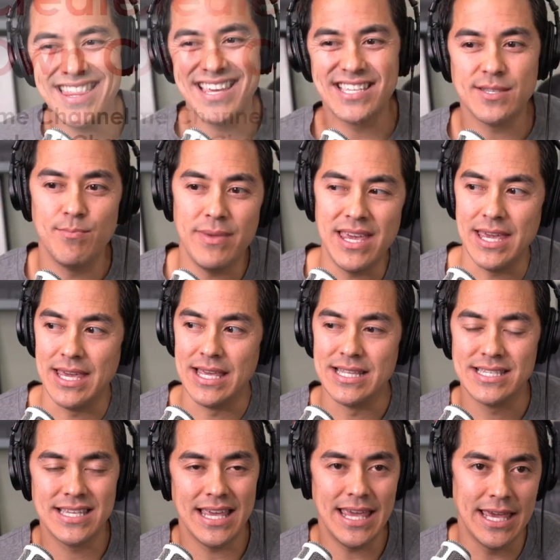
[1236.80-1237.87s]
this
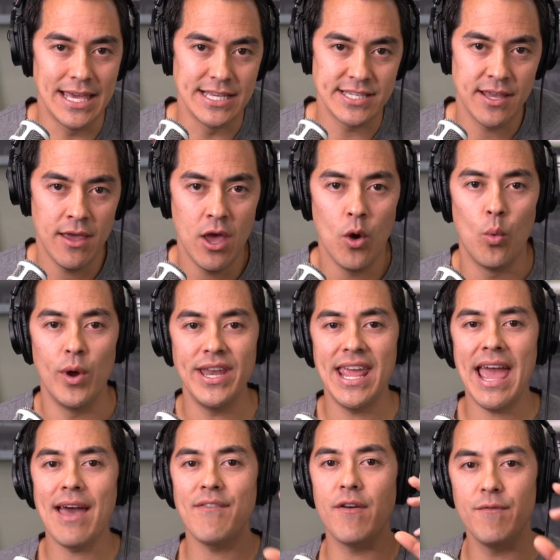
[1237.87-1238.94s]
means is when
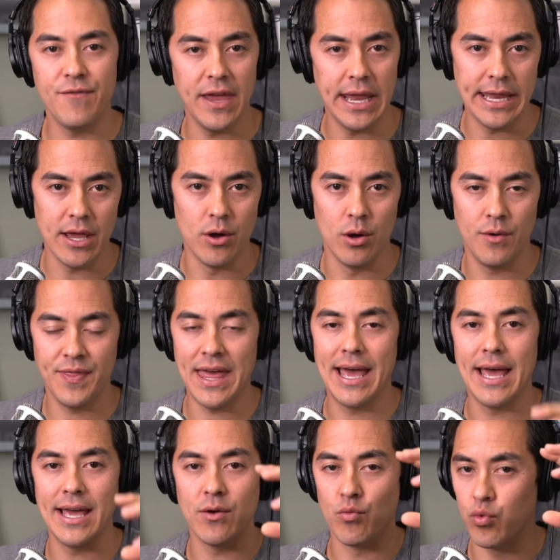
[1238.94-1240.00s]
you have a video
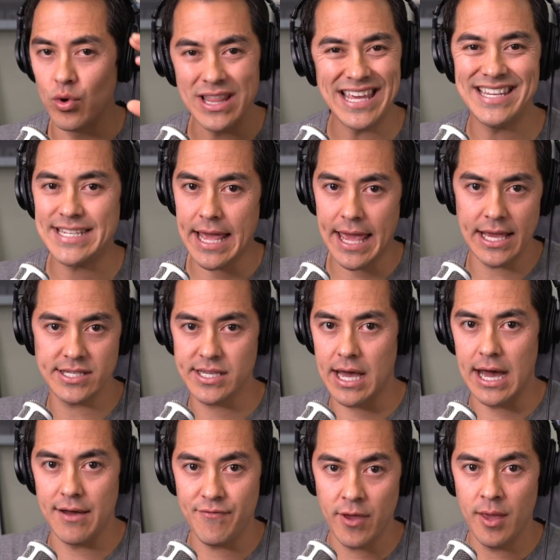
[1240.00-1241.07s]
that really takes
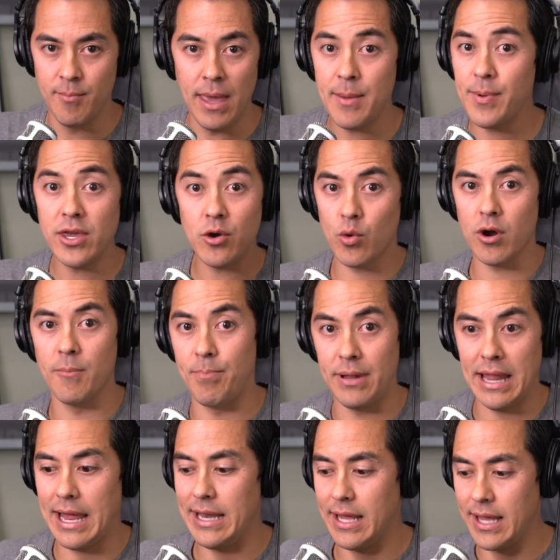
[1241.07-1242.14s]
off, maybe you weren't
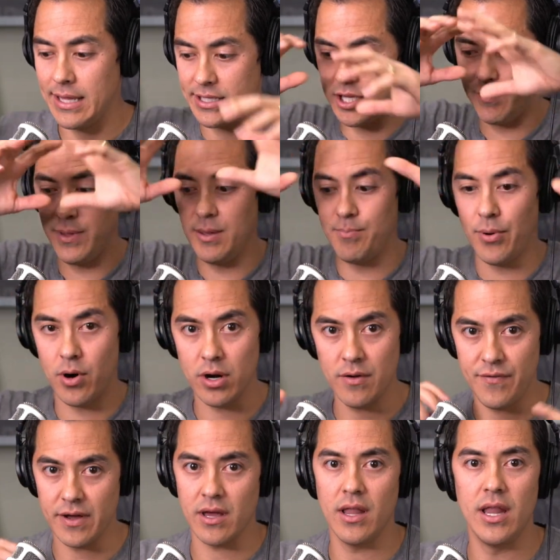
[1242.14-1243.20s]
planning it to be part of
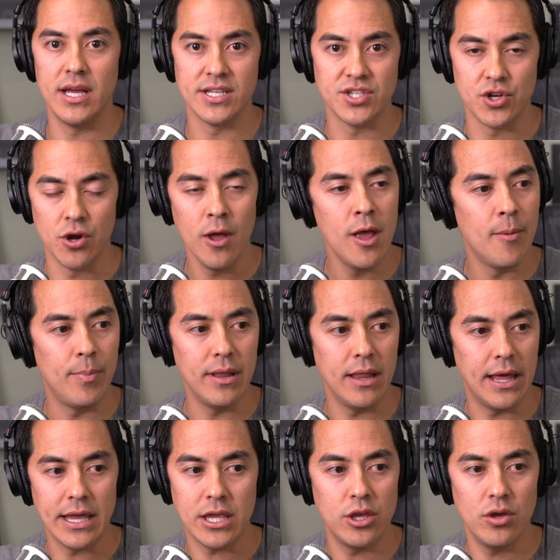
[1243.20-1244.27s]
a cluster, but
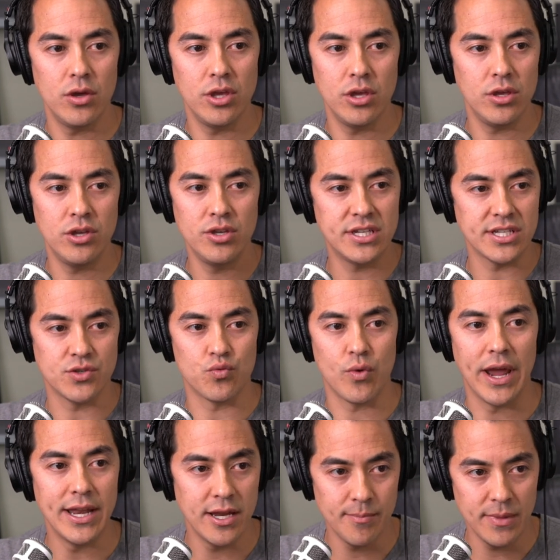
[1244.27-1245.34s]
like you, you just
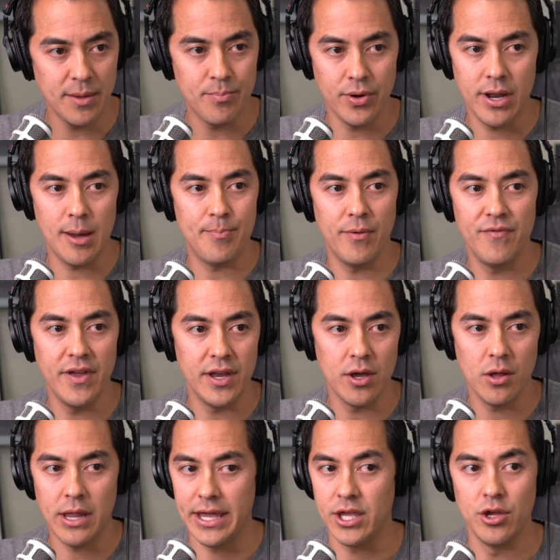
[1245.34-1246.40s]
randomly put up a video
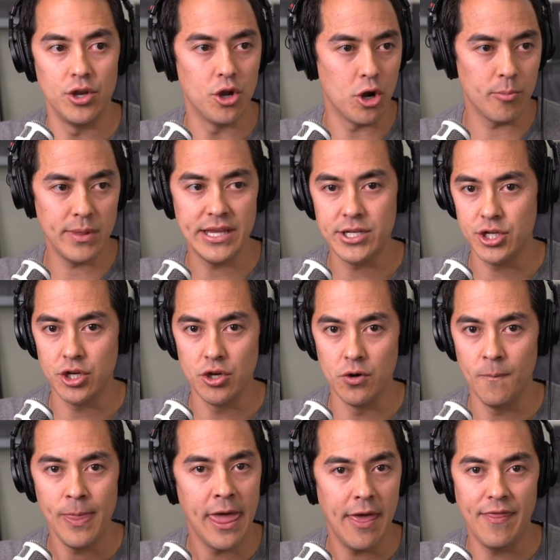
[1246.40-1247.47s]
like you normally
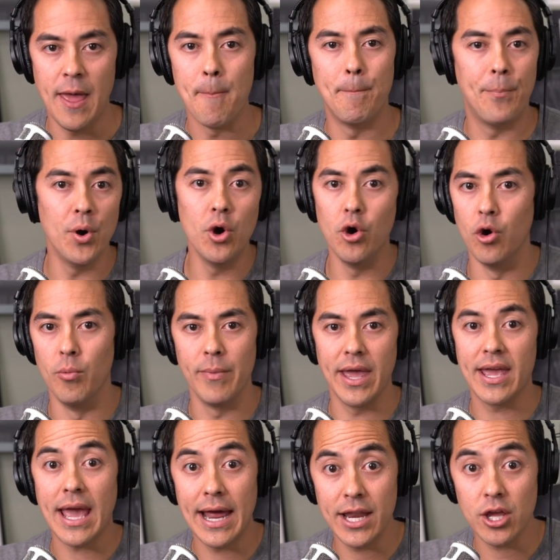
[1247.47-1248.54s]
do, and then boom, it
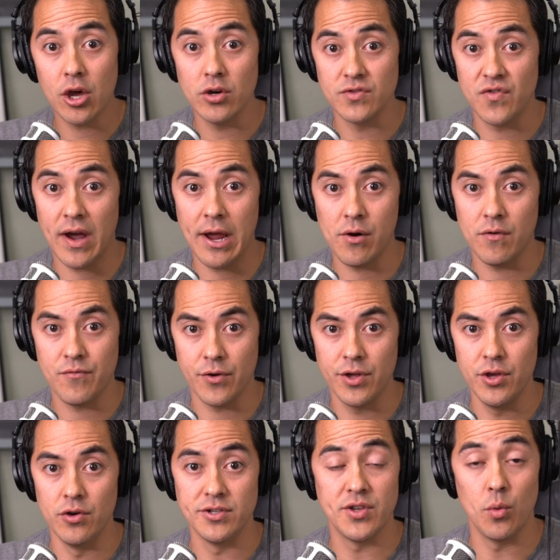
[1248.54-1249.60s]
kind of goes viral for
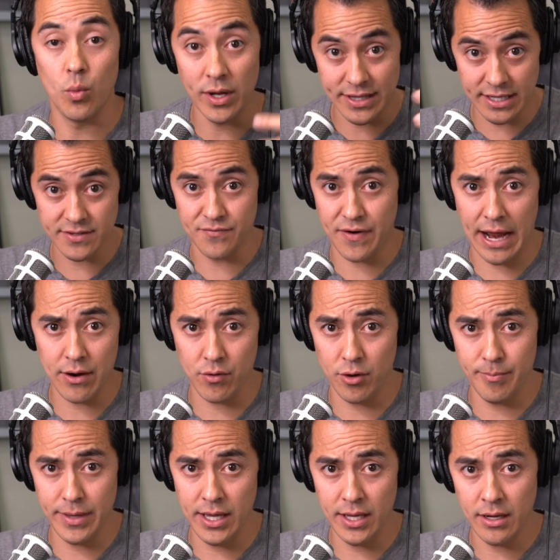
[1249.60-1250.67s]
you. So, what does viral
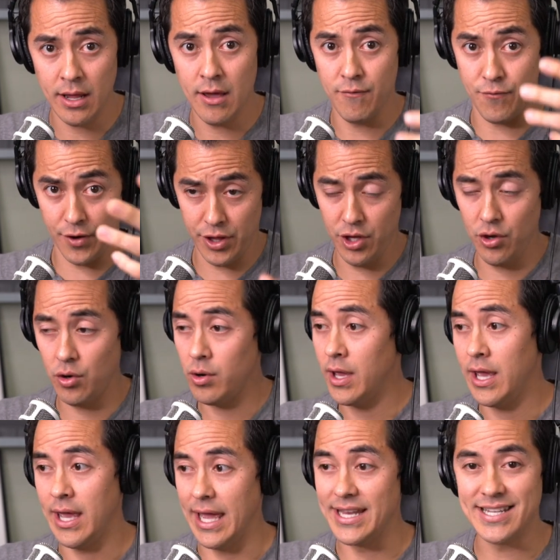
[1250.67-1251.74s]
mean for you?
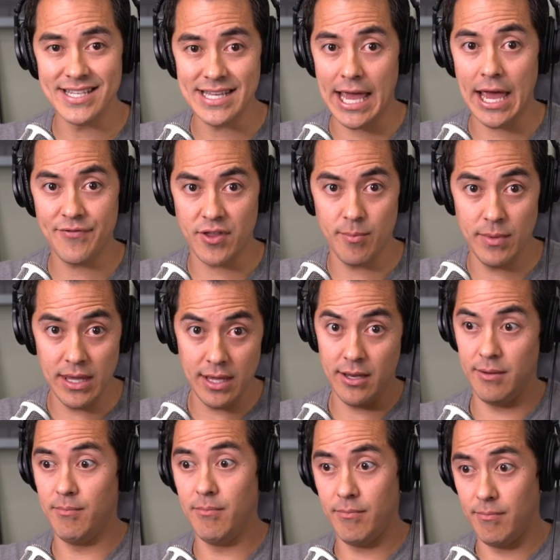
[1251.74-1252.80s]
It doesn't have to
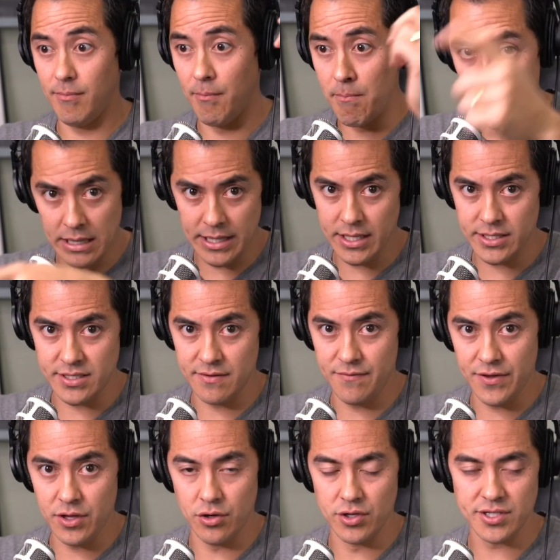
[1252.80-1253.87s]
mean millions of
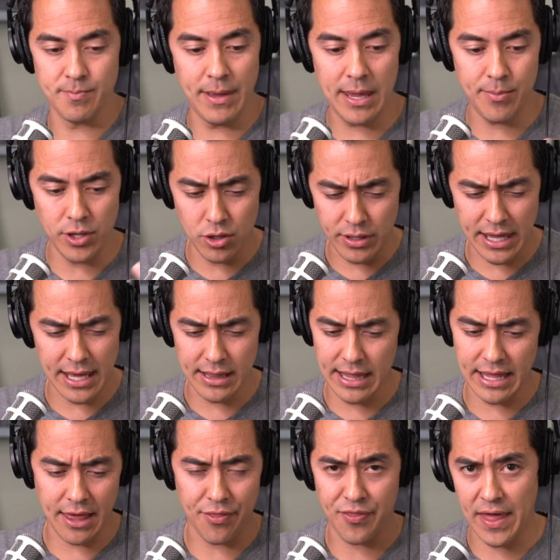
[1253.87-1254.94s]
views. Maybe you get
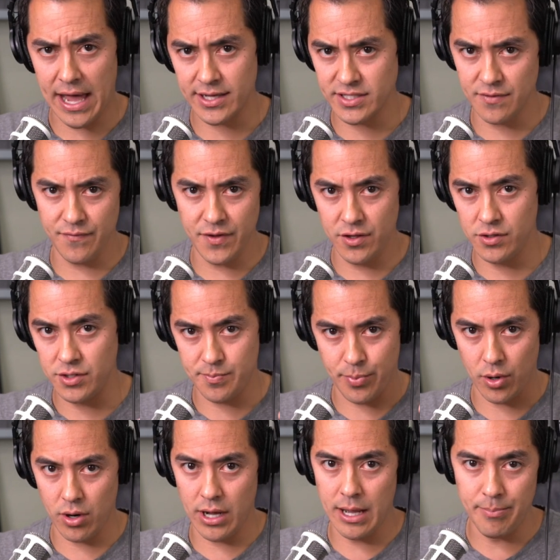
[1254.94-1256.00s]
like a thousand views
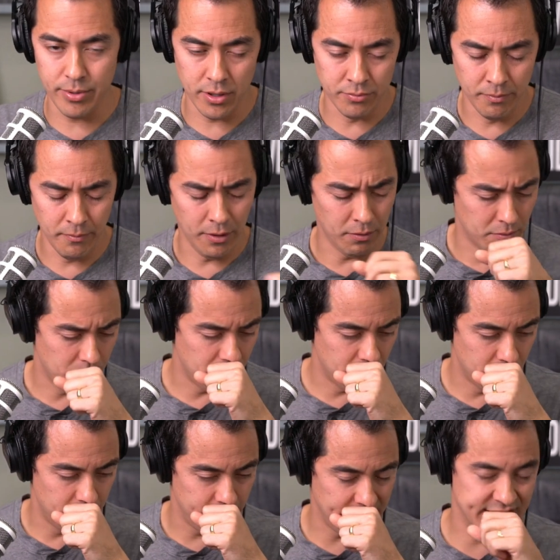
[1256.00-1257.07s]
per upload,
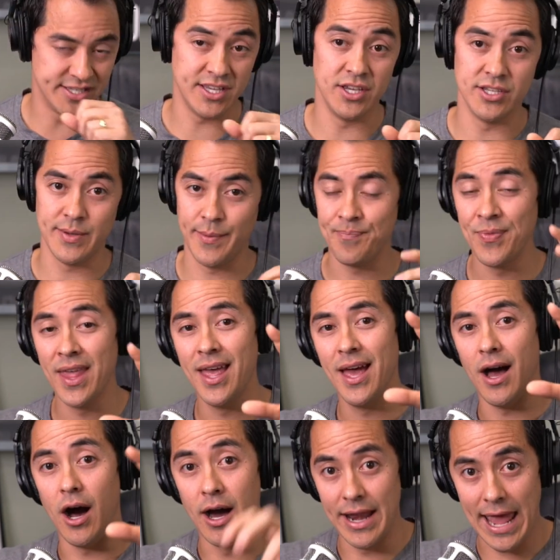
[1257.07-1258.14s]
excuse me,
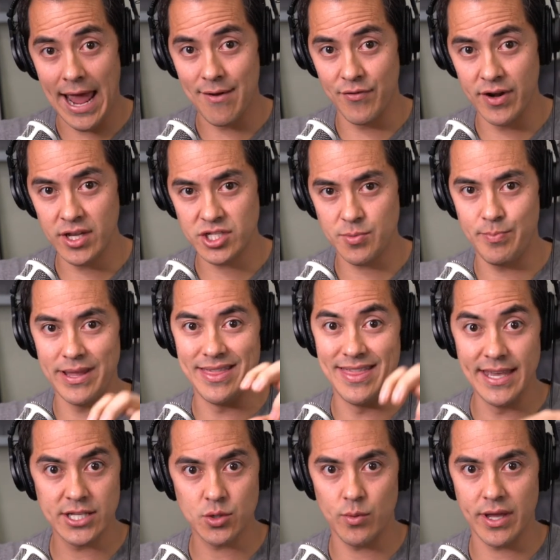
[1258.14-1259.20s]
on average, but
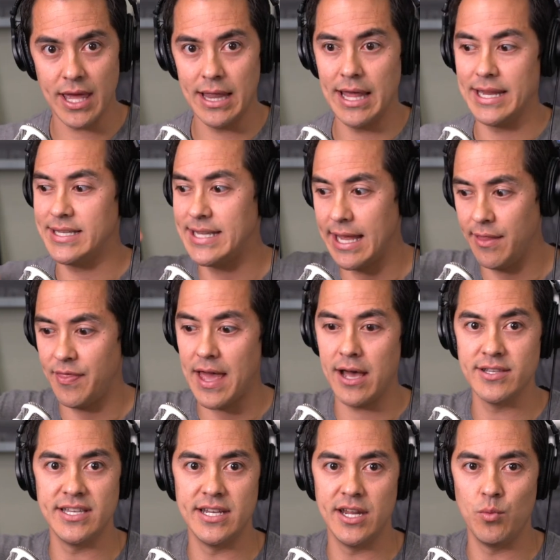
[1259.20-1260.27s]
this one got like
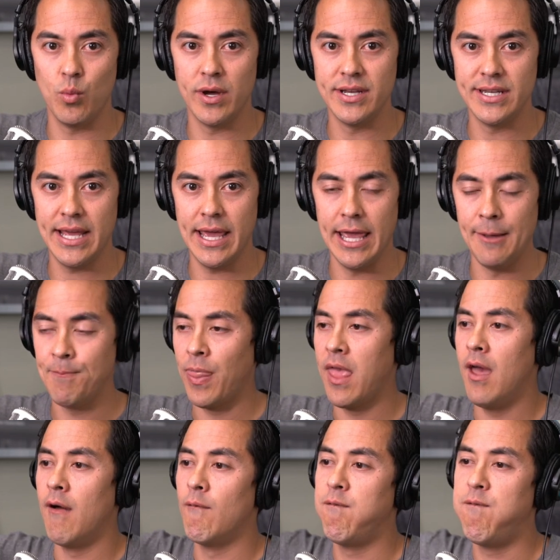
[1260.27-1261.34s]
10,000 in one day
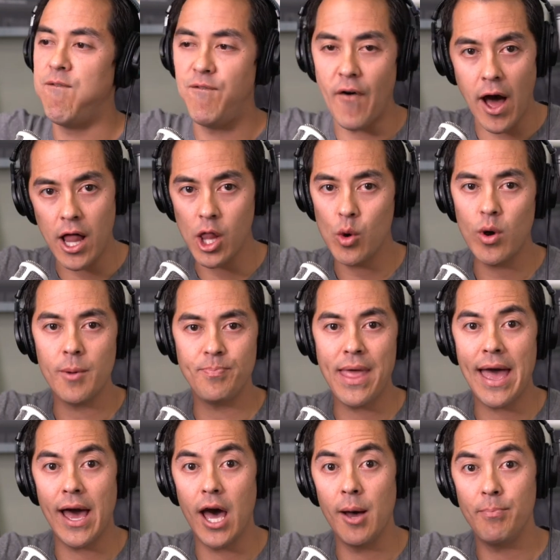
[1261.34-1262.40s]
follow up
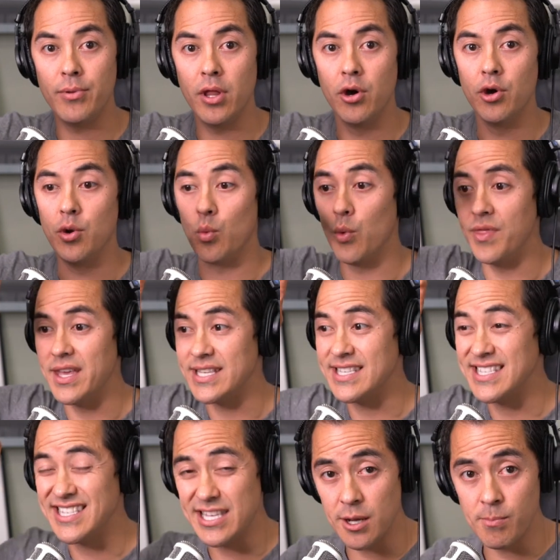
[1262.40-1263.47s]
that upload with a
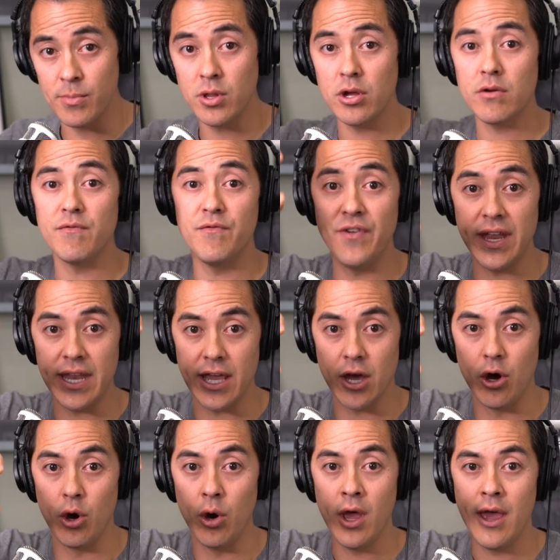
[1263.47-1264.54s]
similar
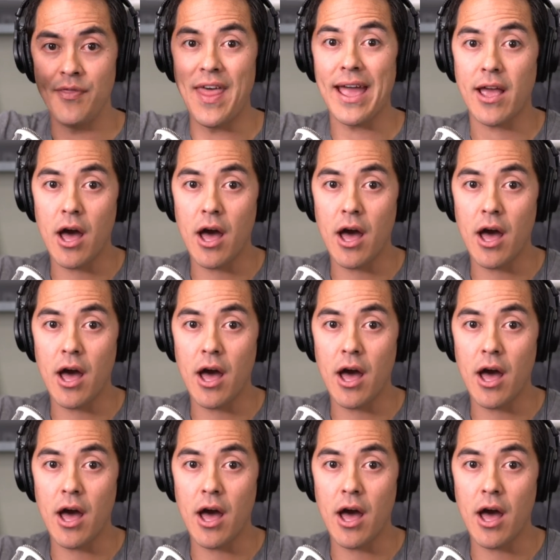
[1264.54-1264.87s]
video that